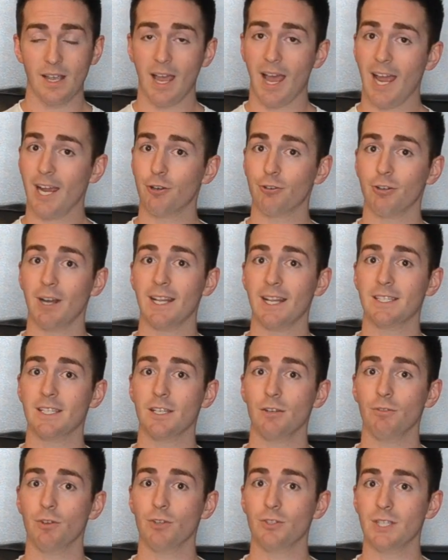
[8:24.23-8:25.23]
and creating
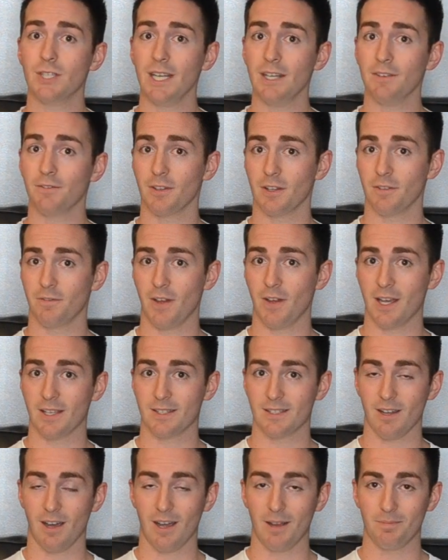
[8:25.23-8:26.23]
a routine for the
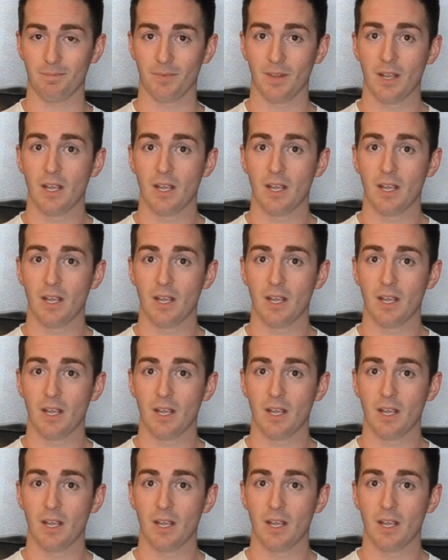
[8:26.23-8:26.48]
first time.